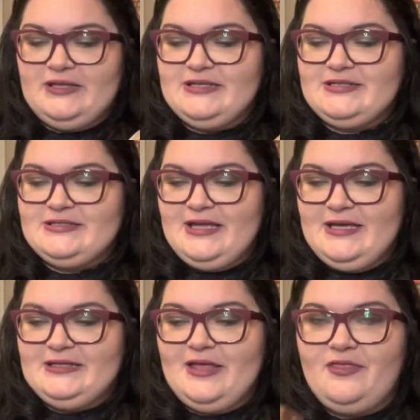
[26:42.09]
They
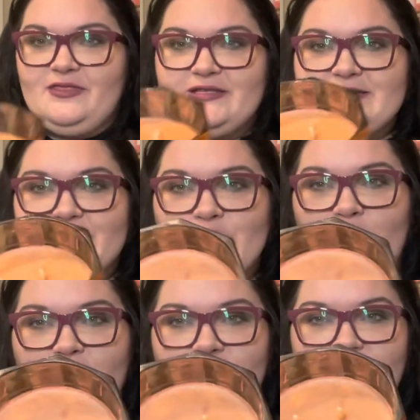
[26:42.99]
stayed this
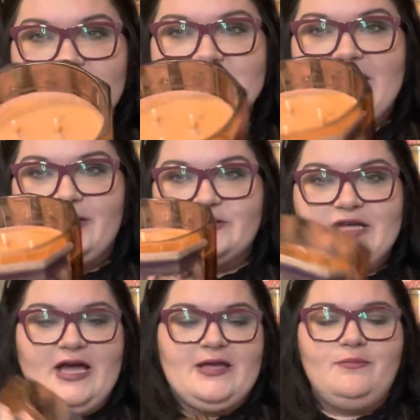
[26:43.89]
long the entire
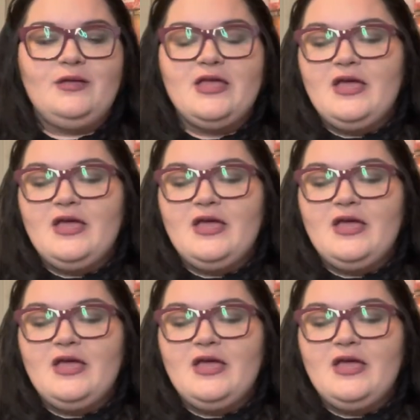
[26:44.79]
time.